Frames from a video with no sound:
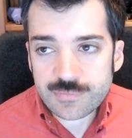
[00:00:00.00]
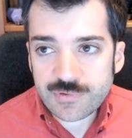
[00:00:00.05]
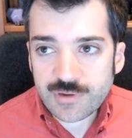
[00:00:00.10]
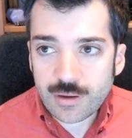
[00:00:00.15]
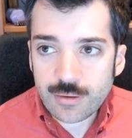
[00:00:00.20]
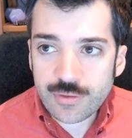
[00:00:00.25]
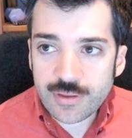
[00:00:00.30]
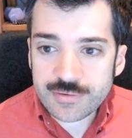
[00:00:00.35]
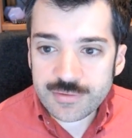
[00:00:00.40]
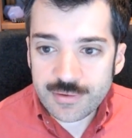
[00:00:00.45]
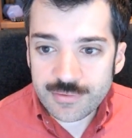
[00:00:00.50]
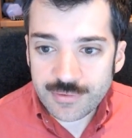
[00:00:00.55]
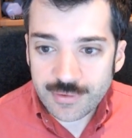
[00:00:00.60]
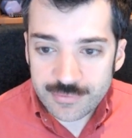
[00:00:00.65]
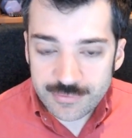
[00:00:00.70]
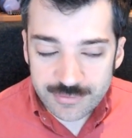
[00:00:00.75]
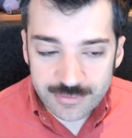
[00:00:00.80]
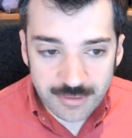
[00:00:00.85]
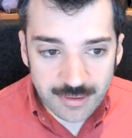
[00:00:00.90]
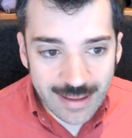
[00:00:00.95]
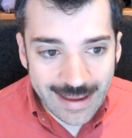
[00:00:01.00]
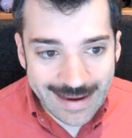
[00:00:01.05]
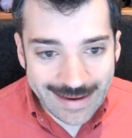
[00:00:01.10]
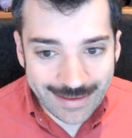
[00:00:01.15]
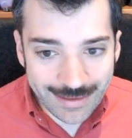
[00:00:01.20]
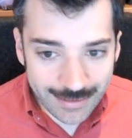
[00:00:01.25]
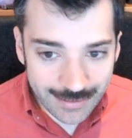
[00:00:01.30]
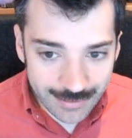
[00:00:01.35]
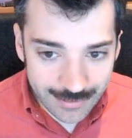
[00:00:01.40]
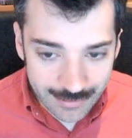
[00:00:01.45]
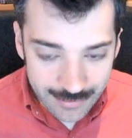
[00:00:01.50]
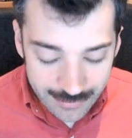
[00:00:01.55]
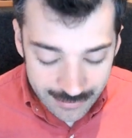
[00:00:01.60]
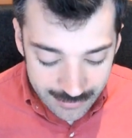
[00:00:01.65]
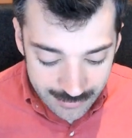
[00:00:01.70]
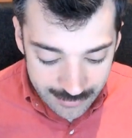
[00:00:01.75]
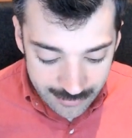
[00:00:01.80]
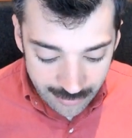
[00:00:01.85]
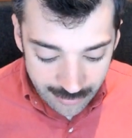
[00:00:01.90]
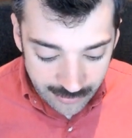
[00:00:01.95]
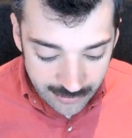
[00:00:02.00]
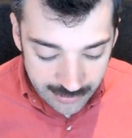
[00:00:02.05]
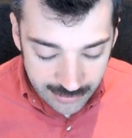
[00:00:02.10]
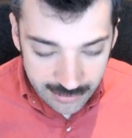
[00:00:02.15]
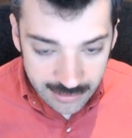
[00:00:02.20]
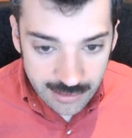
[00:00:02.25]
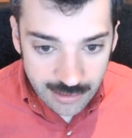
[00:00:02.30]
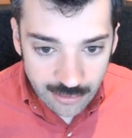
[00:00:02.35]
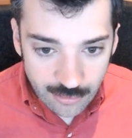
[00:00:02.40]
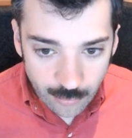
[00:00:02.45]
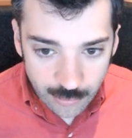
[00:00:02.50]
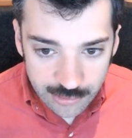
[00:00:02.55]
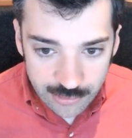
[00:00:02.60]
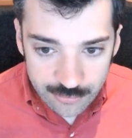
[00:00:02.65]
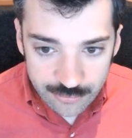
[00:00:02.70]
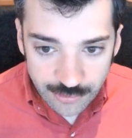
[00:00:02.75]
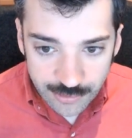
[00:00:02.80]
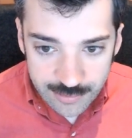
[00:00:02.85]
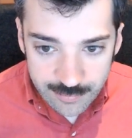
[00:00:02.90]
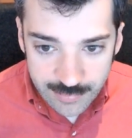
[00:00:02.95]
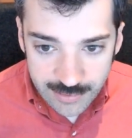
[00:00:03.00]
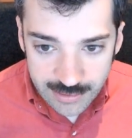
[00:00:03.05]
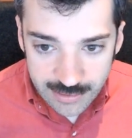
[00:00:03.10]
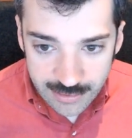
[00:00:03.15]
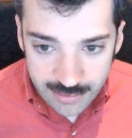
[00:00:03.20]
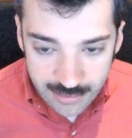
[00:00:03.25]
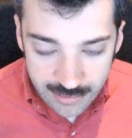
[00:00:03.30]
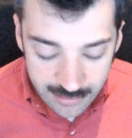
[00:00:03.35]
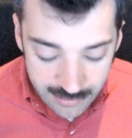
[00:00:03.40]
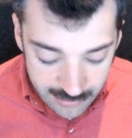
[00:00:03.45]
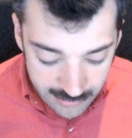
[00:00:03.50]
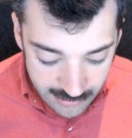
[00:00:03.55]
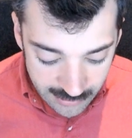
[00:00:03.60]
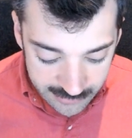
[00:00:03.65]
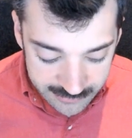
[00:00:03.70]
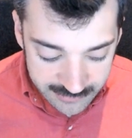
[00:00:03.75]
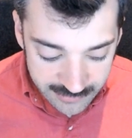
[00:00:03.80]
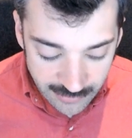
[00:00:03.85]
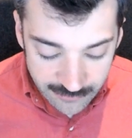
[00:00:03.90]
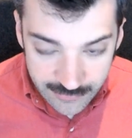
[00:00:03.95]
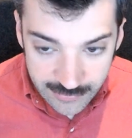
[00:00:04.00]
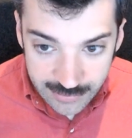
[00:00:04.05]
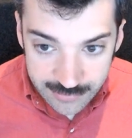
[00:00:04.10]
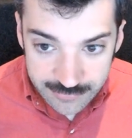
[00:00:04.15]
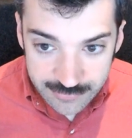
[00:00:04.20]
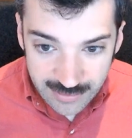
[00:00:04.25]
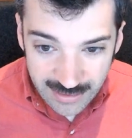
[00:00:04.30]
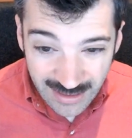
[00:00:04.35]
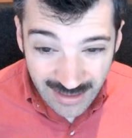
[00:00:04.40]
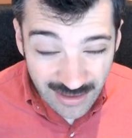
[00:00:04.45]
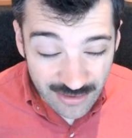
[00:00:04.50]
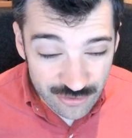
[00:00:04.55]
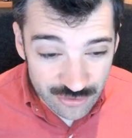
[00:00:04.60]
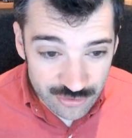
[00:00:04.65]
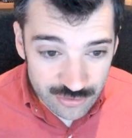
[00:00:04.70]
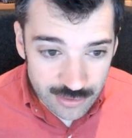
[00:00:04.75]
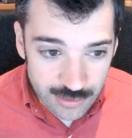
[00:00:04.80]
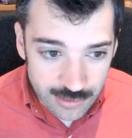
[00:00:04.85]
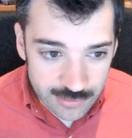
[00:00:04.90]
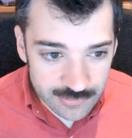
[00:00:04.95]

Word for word: So this is a slangy thing here, it would usually be a suffix ish.